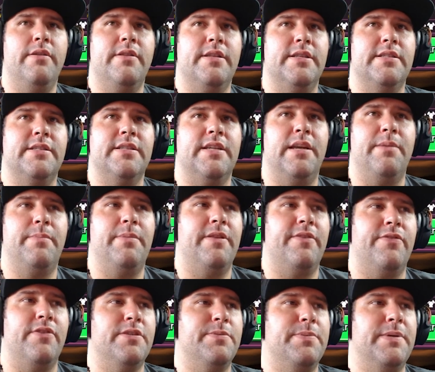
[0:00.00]
This is going to be the
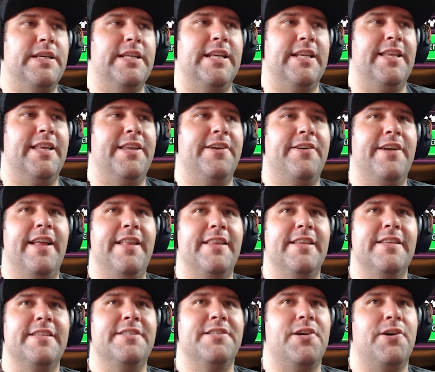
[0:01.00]
first place on the internet
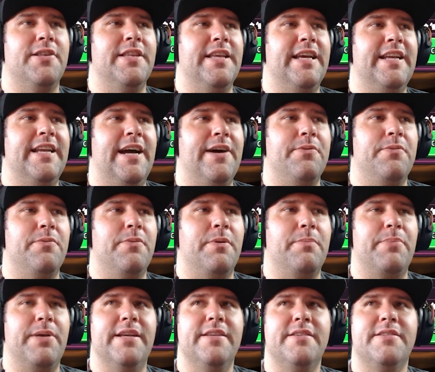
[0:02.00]
this is all laid out in one
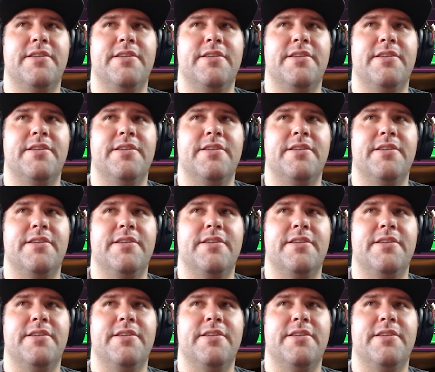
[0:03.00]
place.